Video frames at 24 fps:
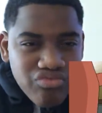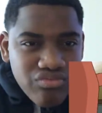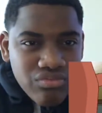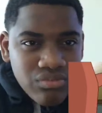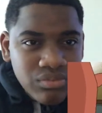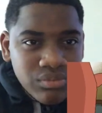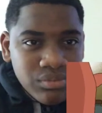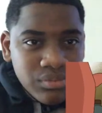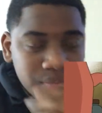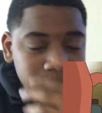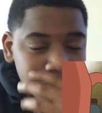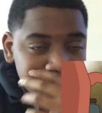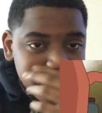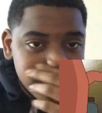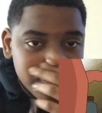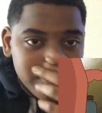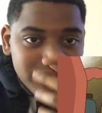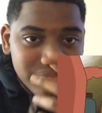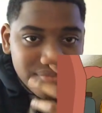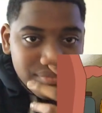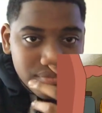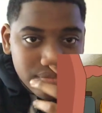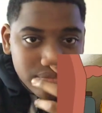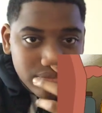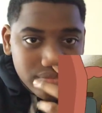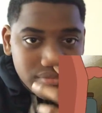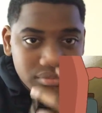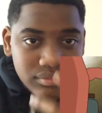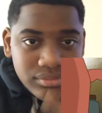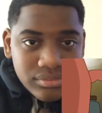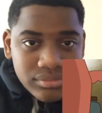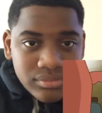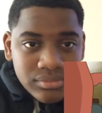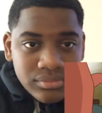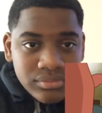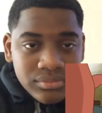and horseradish looking
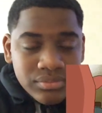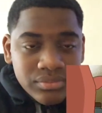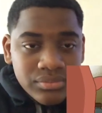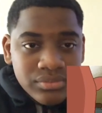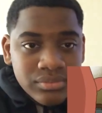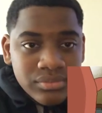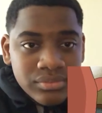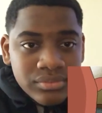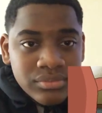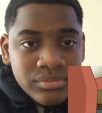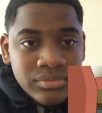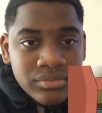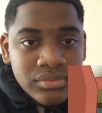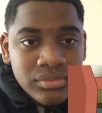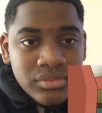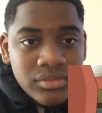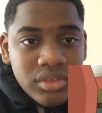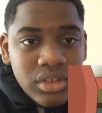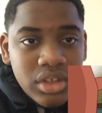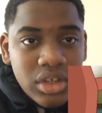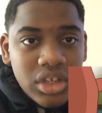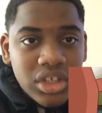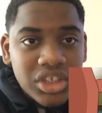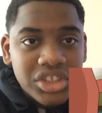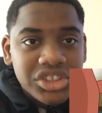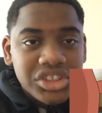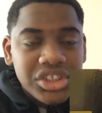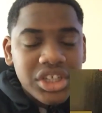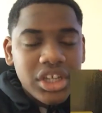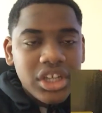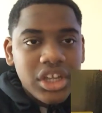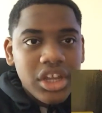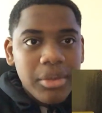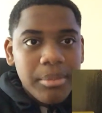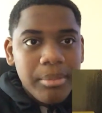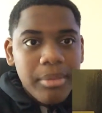like Dumb and Dumber. Oh shit,
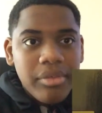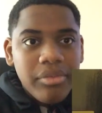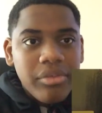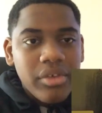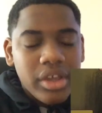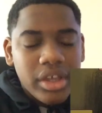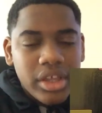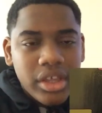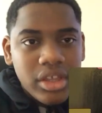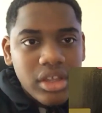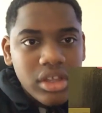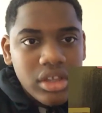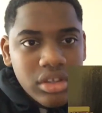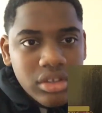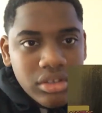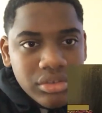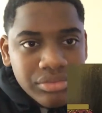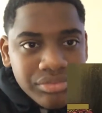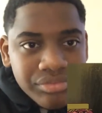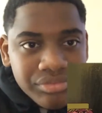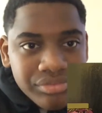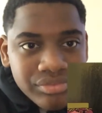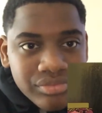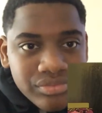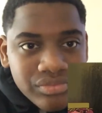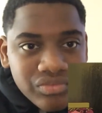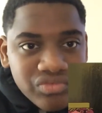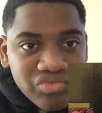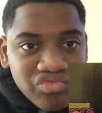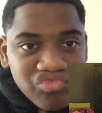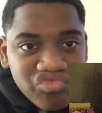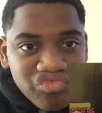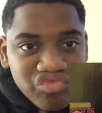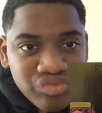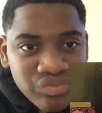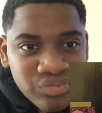you guys my probably f each
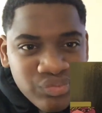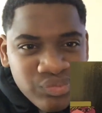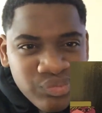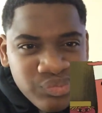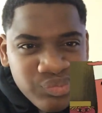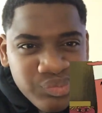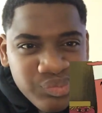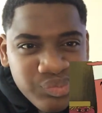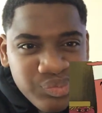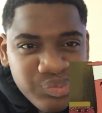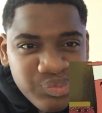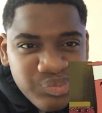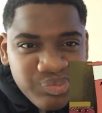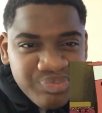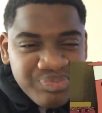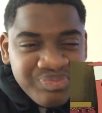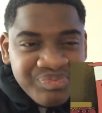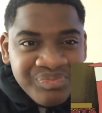other. And since you